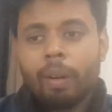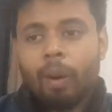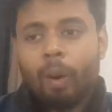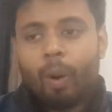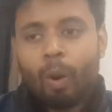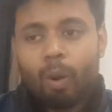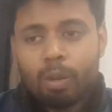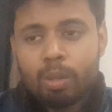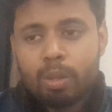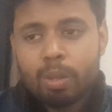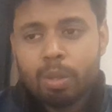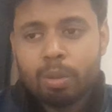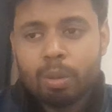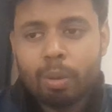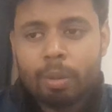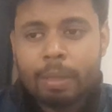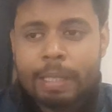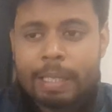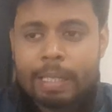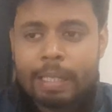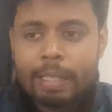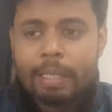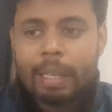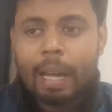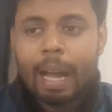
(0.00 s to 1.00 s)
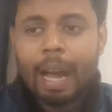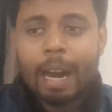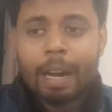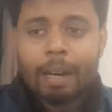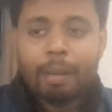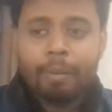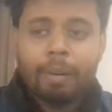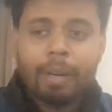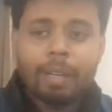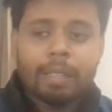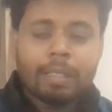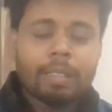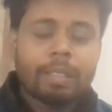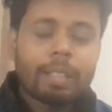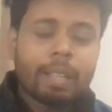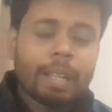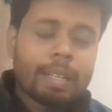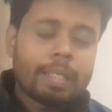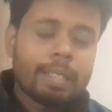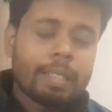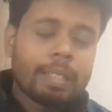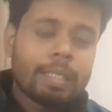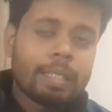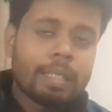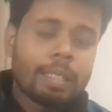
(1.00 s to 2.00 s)
Also, this advanced
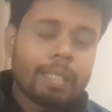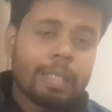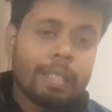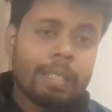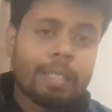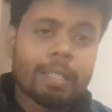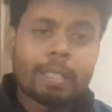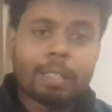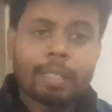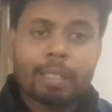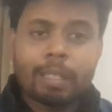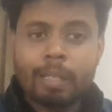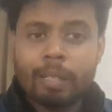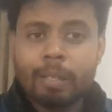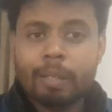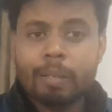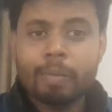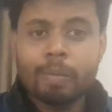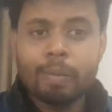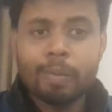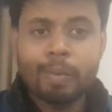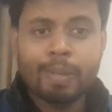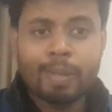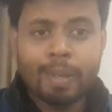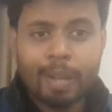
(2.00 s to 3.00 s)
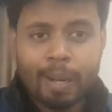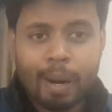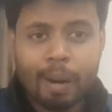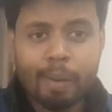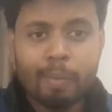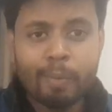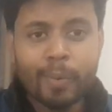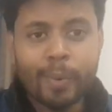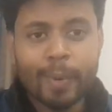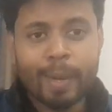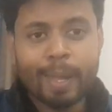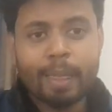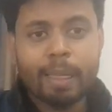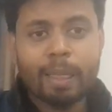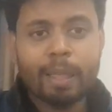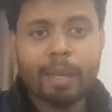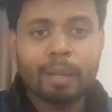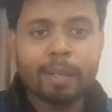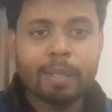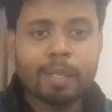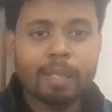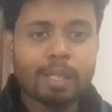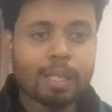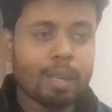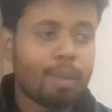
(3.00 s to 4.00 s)
lecture series would come with
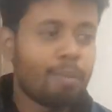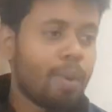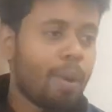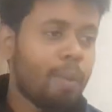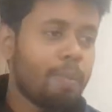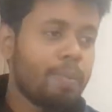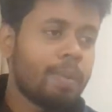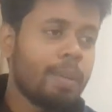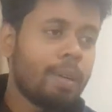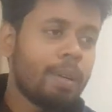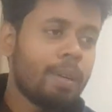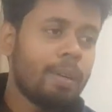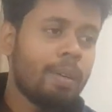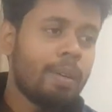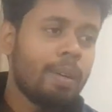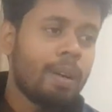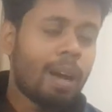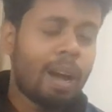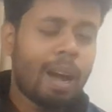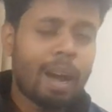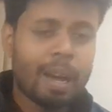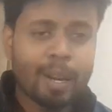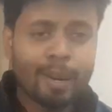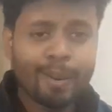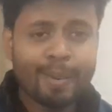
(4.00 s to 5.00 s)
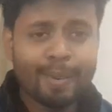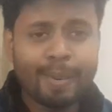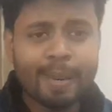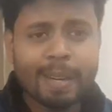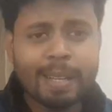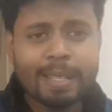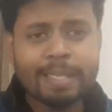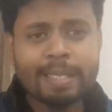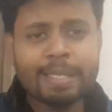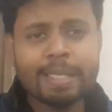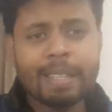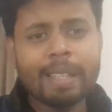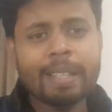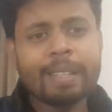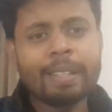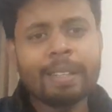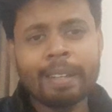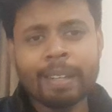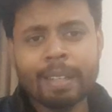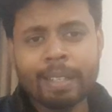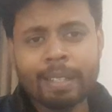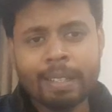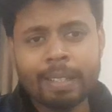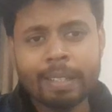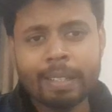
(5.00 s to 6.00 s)
some of the higher education and
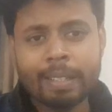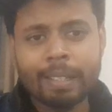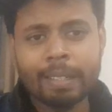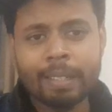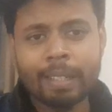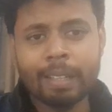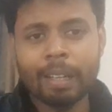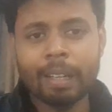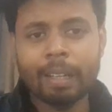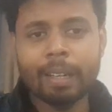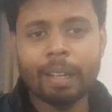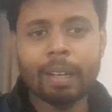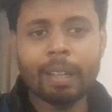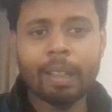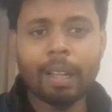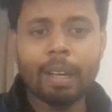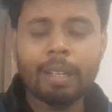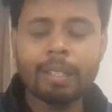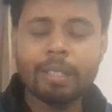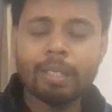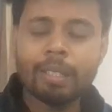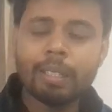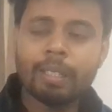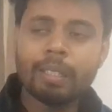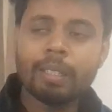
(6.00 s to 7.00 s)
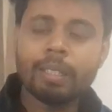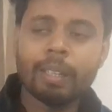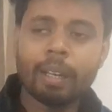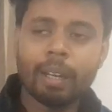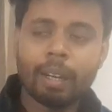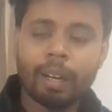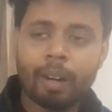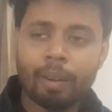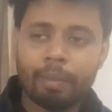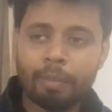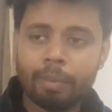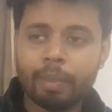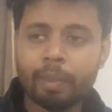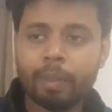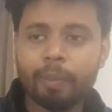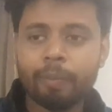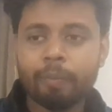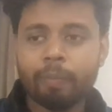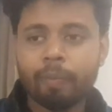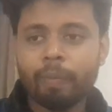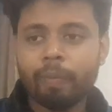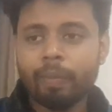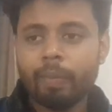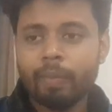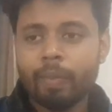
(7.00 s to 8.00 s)
research related lectures thereafter.
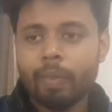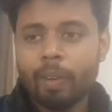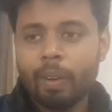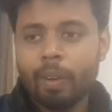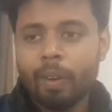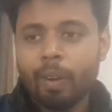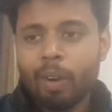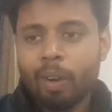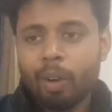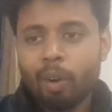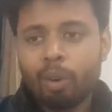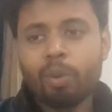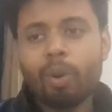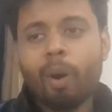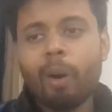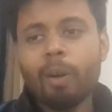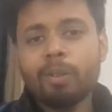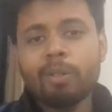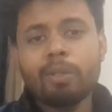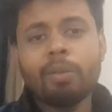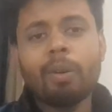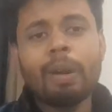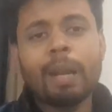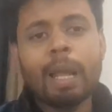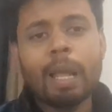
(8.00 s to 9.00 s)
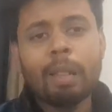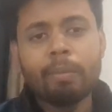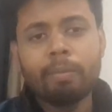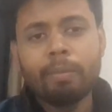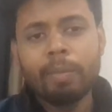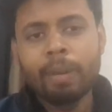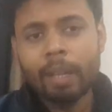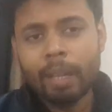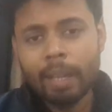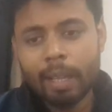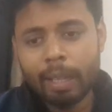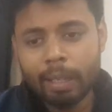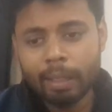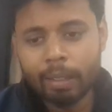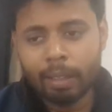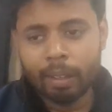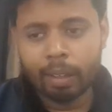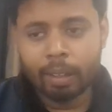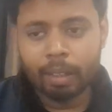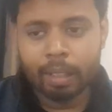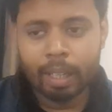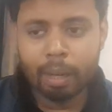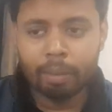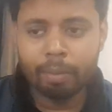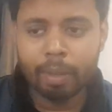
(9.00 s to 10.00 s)
We would also delve
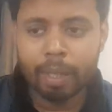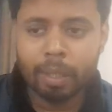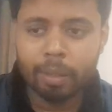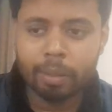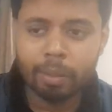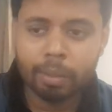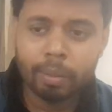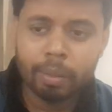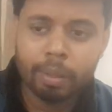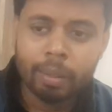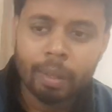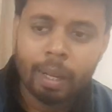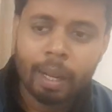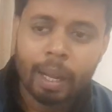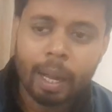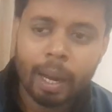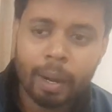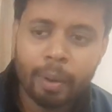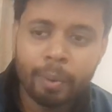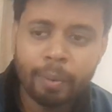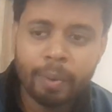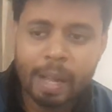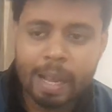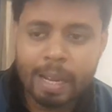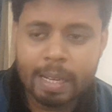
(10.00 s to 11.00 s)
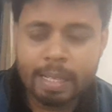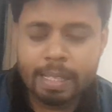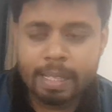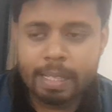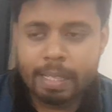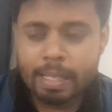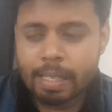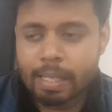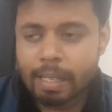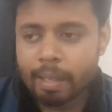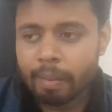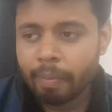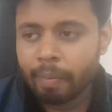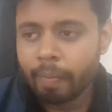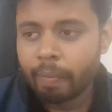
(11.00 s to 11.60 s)
into education.